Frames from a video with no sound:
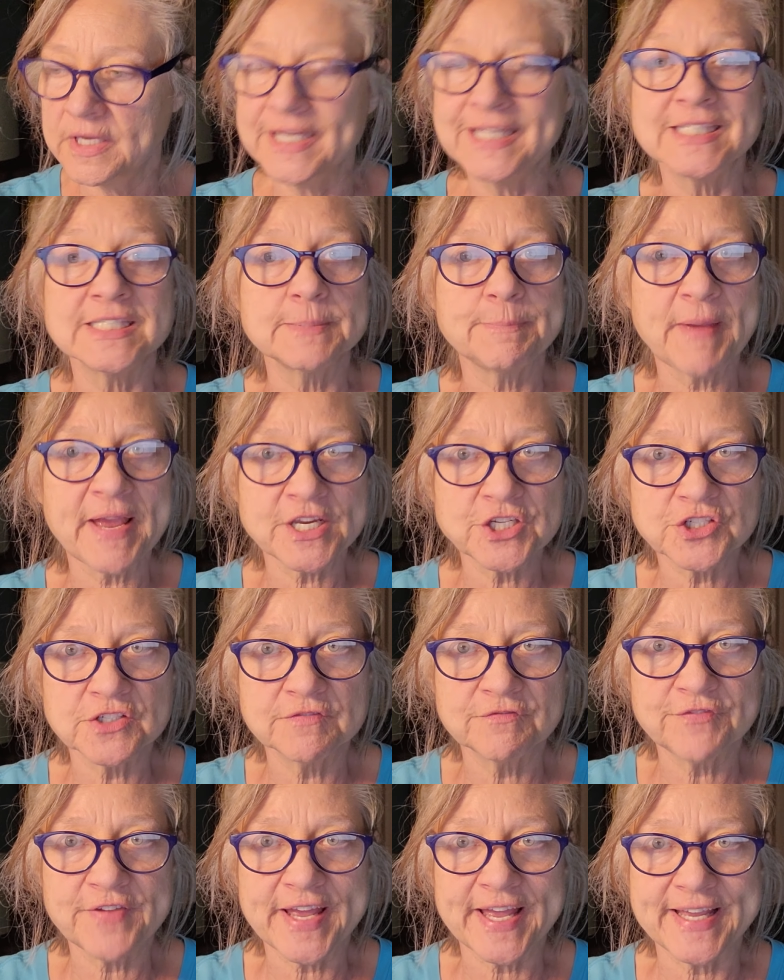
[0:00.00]

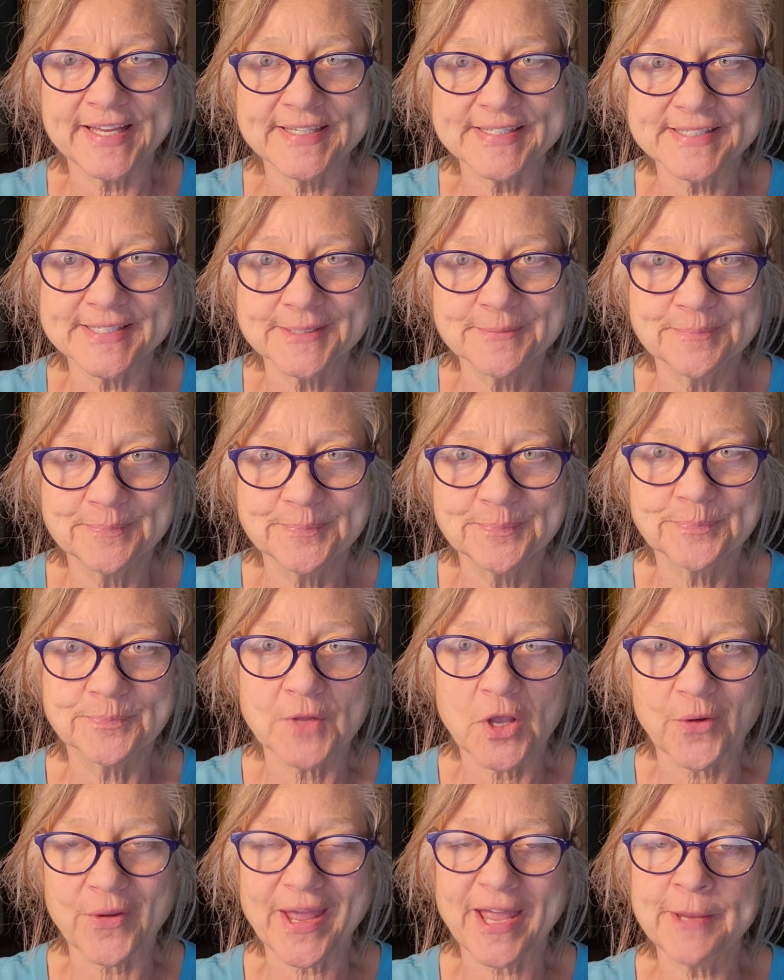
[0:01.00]
inspection phase.
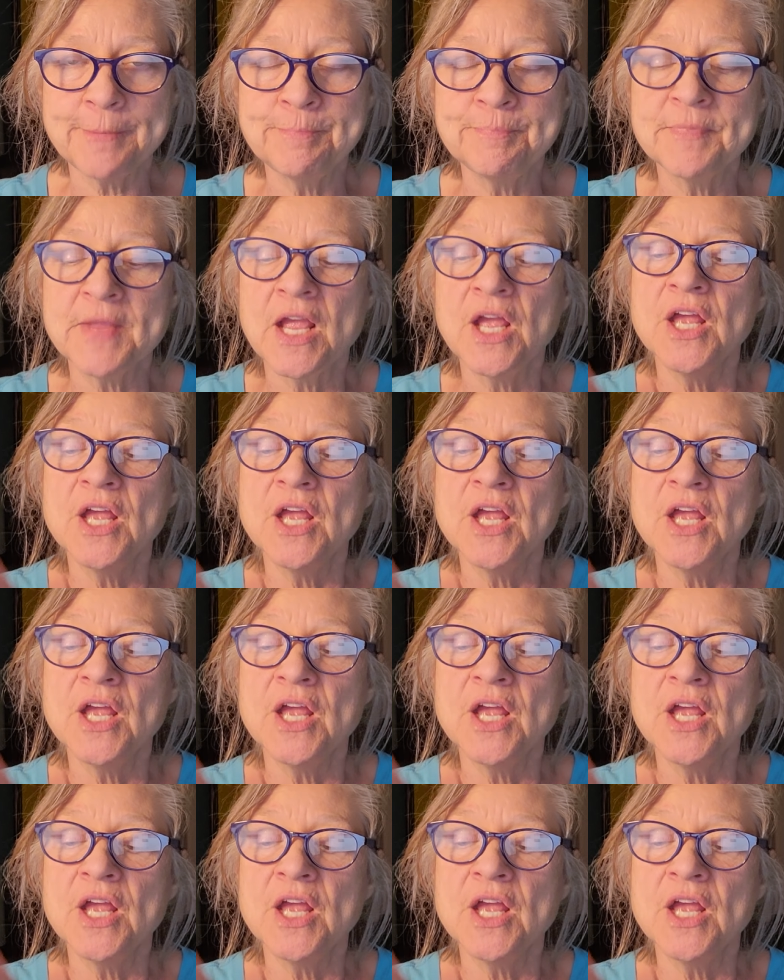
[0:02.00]
Okay,